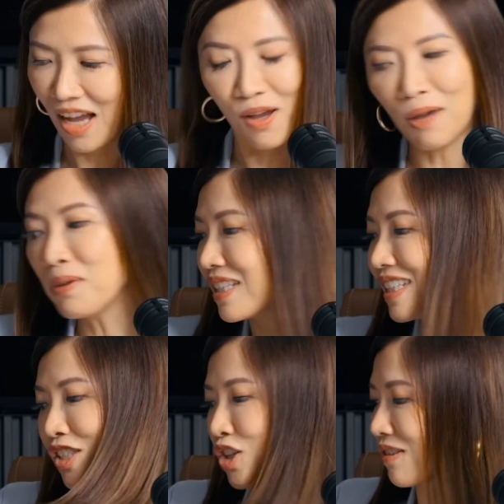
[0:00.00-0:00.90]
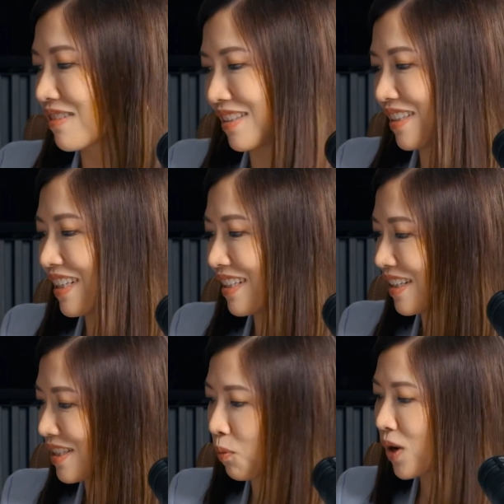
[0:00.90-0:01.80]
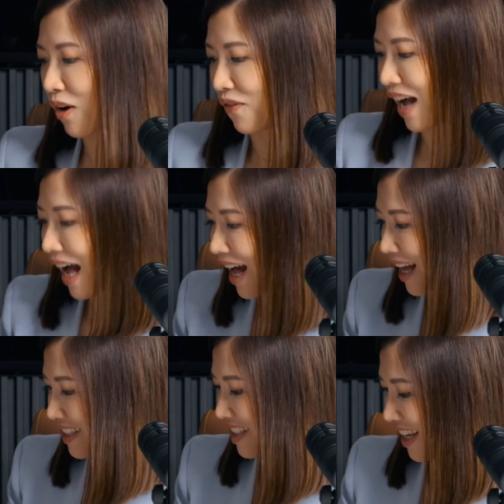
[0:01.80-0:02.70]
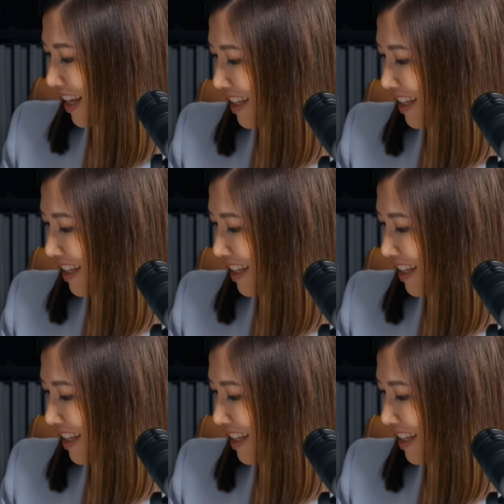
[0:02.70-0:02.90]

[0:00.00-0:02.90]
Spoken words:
I mean, it's a work of art. And